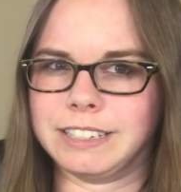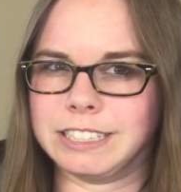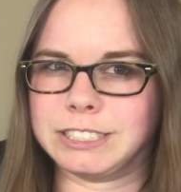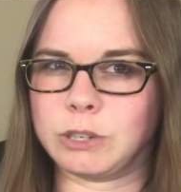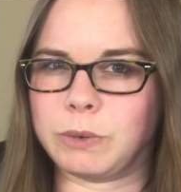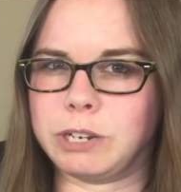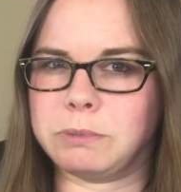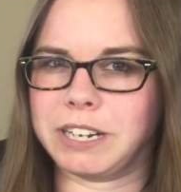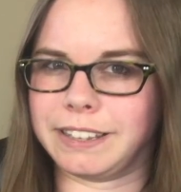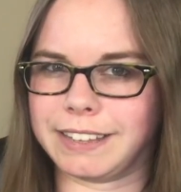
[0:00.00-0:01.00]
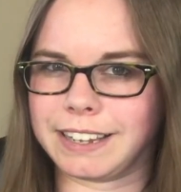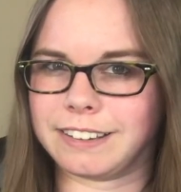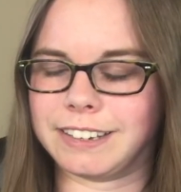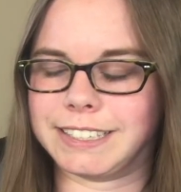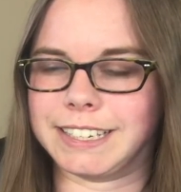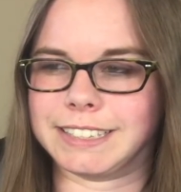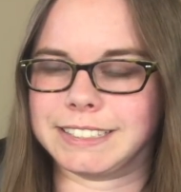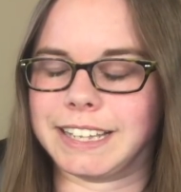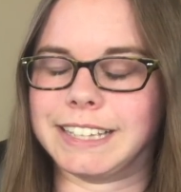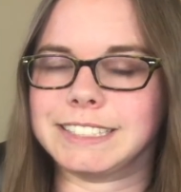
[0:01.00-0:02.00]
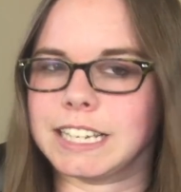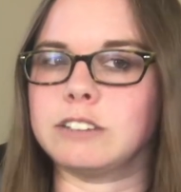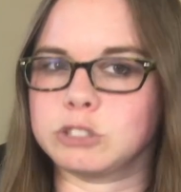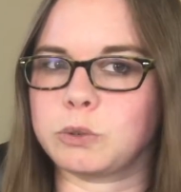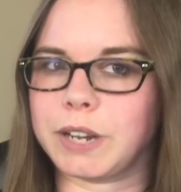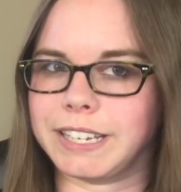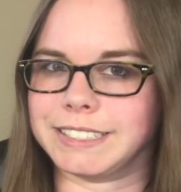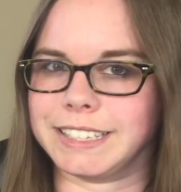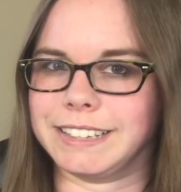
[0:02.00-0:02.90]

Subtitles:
So when you put it in that context, it sounds crazy.